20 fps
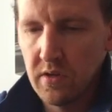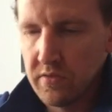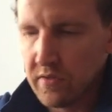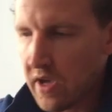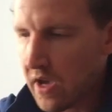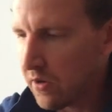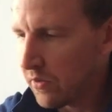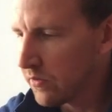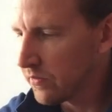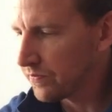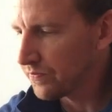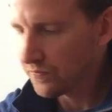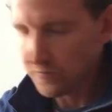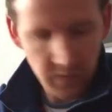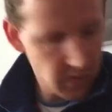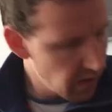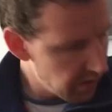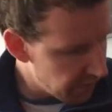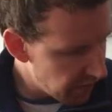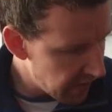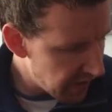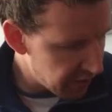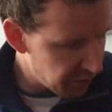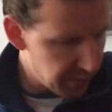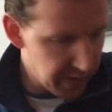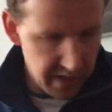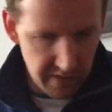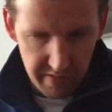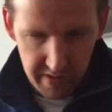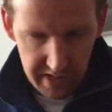So I've got that
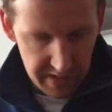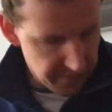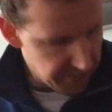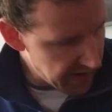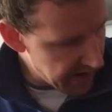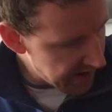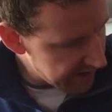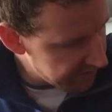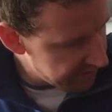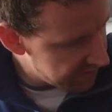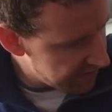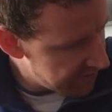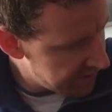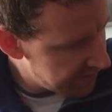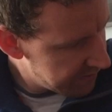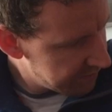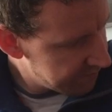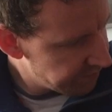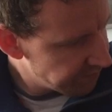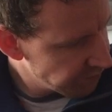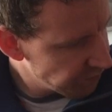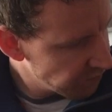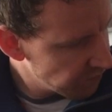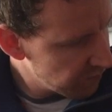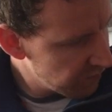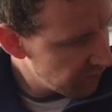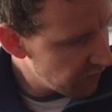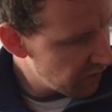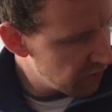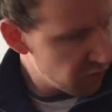spinning really
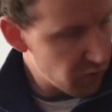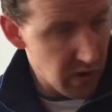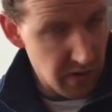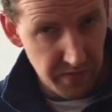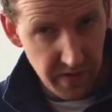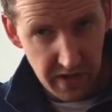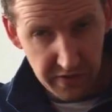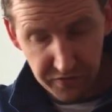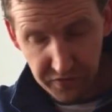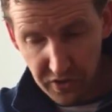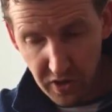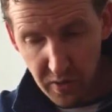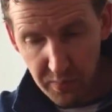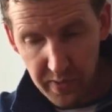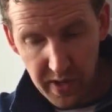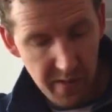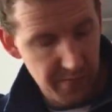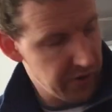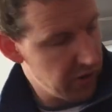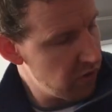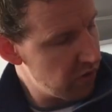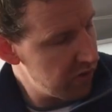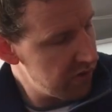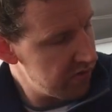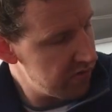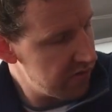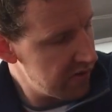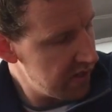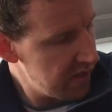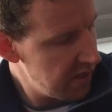fast, 12,000 RPM
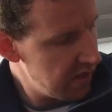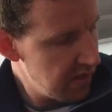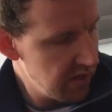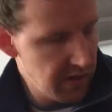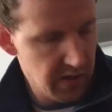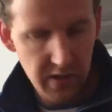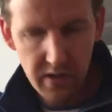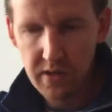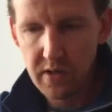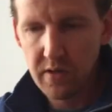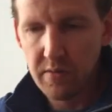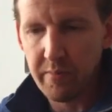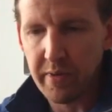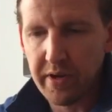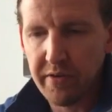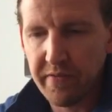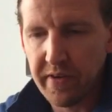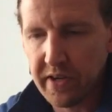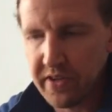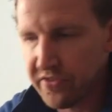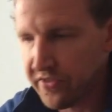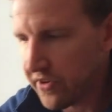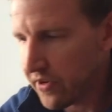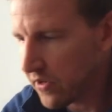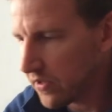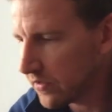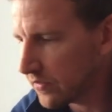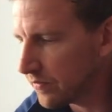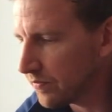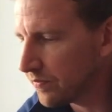according to the
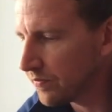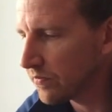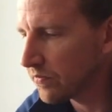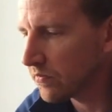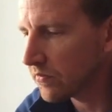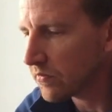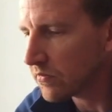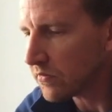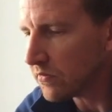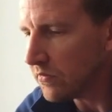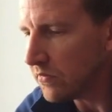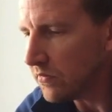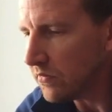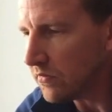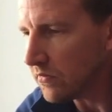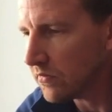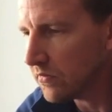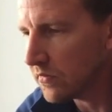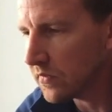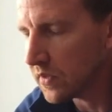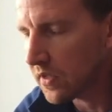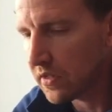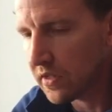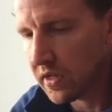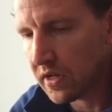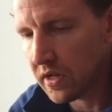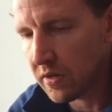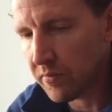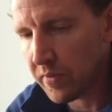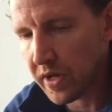manufacturer.
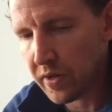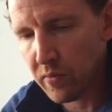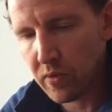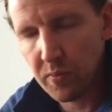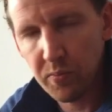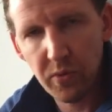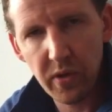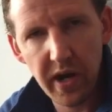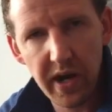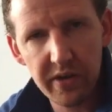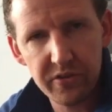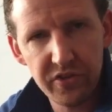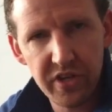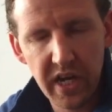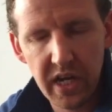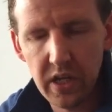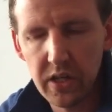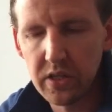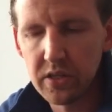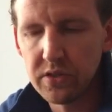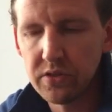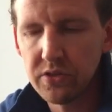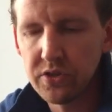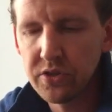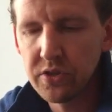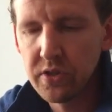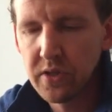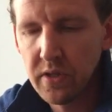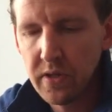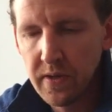Um, and I want to put out a
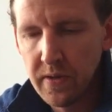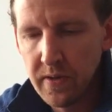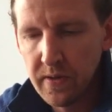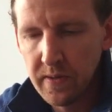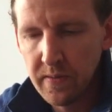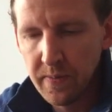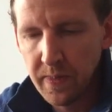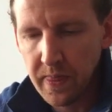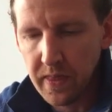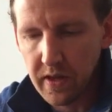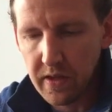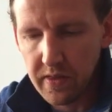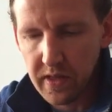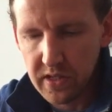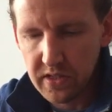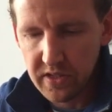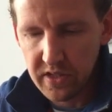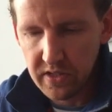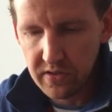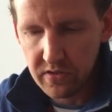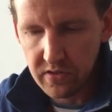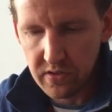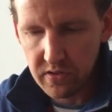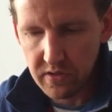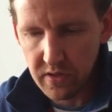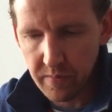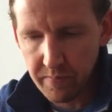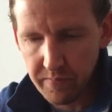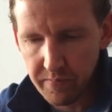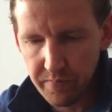challenge, and that is
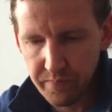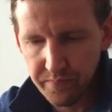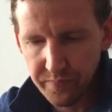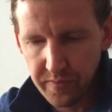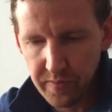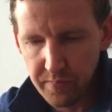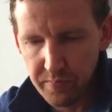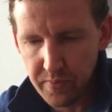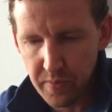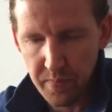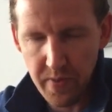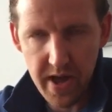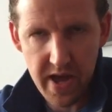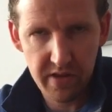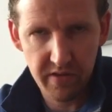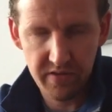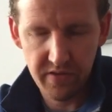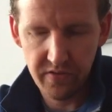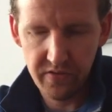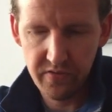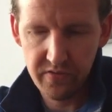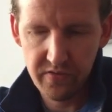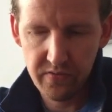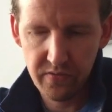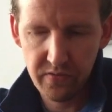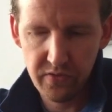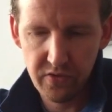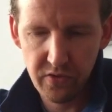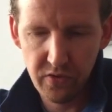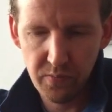that I'm prepared to,
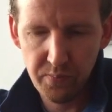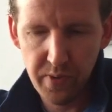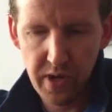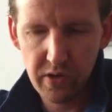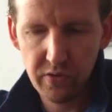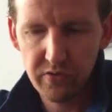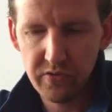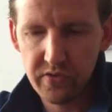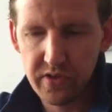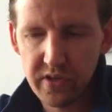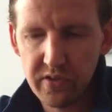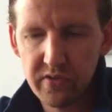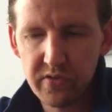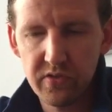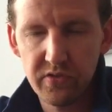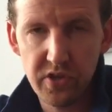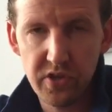to post this